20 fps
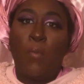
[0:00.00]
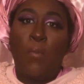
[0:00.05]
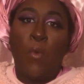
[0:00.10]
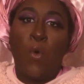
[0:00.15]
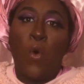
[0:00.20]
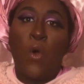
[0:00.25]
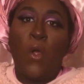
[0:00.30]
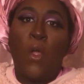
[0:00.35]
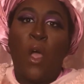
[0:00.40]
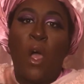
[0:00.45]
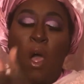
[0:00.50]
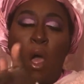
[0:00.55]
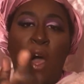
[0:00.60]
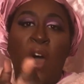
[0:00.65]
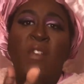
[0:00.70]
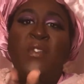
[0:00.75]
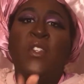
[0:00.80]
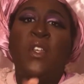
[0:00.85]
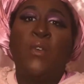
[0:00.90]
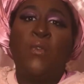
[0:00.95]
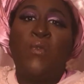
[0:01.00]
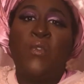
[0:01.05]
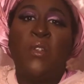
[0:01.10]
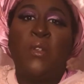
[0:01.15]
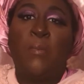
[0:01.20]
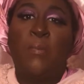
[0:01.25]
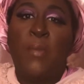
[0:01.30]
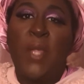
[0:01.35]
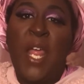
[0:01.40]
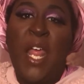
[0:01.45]
more out there from
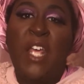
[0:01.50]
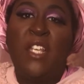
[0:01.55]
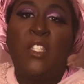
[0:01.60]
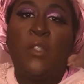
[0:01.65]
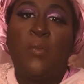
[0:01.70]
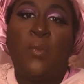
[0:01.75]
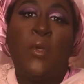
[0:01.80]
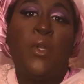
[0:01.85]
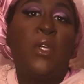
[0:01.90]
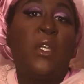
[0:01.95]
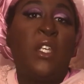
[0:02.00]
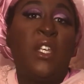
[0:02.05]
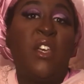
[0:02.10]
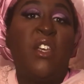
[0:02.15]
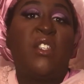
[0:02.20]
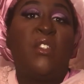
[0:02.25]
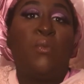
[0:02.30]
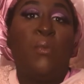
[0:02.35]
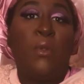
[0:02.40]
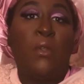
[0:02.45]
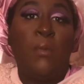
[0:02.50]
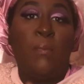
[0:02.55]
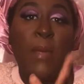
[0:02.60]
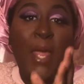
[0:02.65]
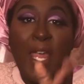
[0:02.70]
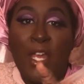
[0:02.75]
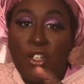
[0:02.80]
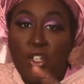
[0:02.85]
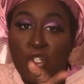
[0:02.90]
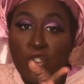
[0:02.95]
the blacks. But guess what? The
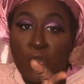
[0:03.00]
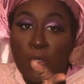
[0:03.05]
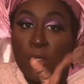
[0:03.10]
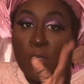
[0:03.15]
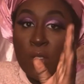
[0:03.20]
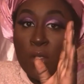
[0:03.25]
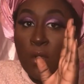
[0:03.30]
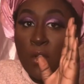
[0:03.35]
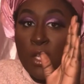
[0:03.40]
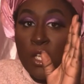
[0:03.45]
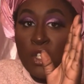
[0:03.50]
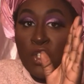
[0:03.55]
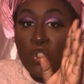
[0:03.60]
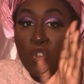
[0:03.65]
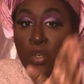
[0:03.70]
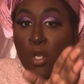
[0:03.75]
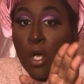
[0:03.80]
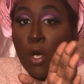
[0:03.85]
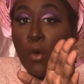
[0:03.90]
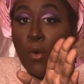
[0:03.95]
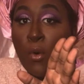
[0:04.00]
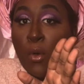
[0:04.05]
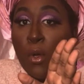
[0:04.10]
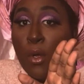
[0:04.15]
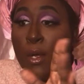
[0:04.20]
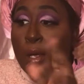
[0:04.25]
mainstream is gonna let you know.